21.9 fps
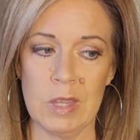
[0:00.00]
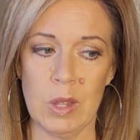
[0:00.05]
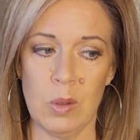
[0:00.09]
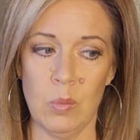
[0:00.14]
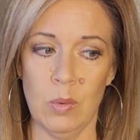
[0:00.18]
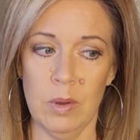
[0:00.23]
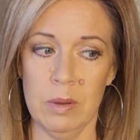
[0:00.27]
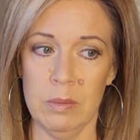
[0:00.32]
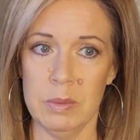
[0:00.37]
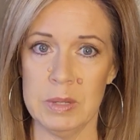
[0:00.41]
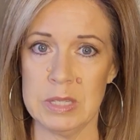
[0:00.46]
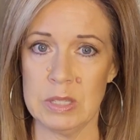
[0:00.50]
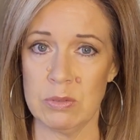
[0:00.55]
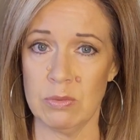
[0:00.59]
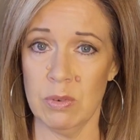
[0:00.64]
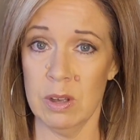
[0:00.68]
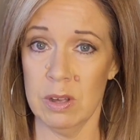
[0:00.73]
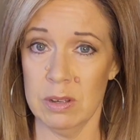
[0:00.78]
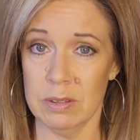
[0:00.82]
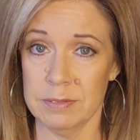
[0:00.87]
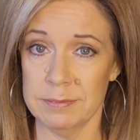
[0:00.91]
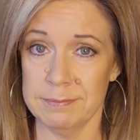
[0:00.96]
what was
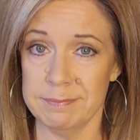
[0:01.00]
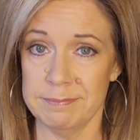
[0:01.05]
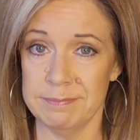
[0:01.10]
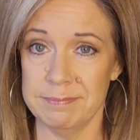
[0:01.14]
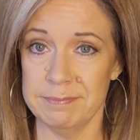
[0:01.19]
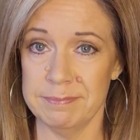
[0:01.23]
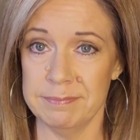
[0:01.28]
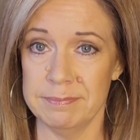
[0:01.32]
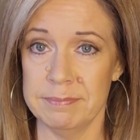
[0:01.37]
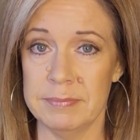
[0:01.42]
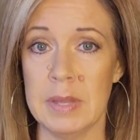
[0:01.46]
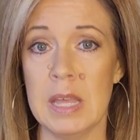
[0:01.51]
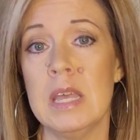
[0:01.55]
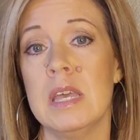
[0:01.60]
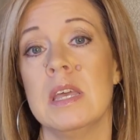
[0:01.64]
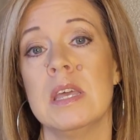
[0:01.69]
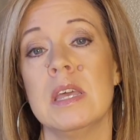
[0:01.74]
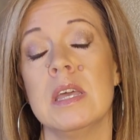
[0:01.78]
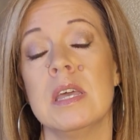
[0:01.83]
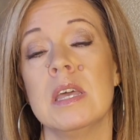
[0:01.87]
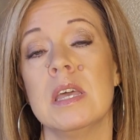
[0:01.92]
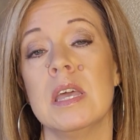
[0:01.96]
wrong.
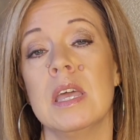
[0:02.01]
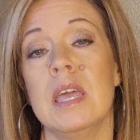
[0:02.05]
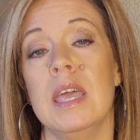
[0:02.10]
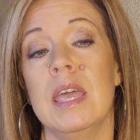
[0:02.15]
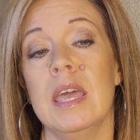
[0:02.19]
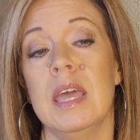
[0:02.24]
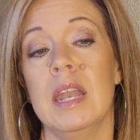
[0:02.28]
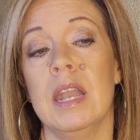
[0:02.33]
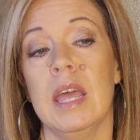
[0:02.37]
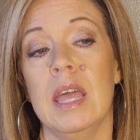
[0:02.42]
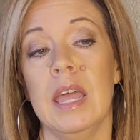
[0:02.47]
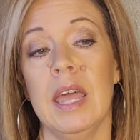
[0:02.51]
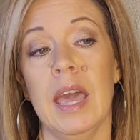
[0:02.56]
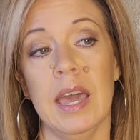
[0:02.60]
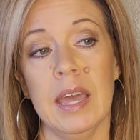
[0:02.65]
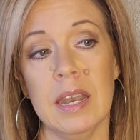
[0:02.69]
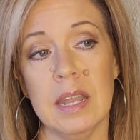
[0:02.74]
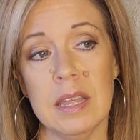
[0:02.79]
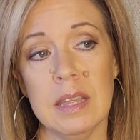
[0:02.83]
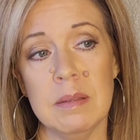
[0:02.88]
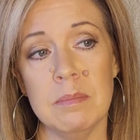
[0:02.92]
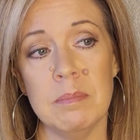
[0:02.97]
And I
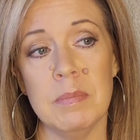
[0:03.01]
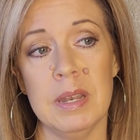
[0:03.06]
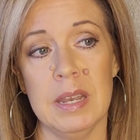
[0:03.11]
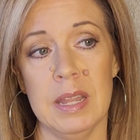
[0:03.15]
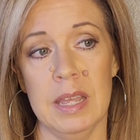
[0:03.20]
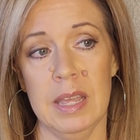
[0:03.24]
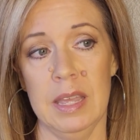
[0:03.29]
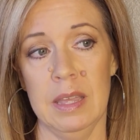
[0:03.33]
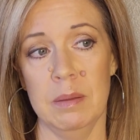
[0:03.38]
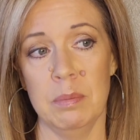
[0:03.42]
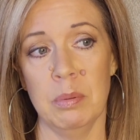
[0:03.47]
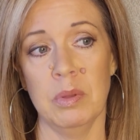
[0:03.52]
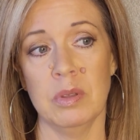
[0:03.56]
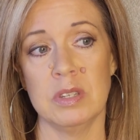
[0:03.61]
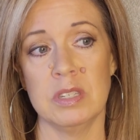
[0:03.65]
hadn't been able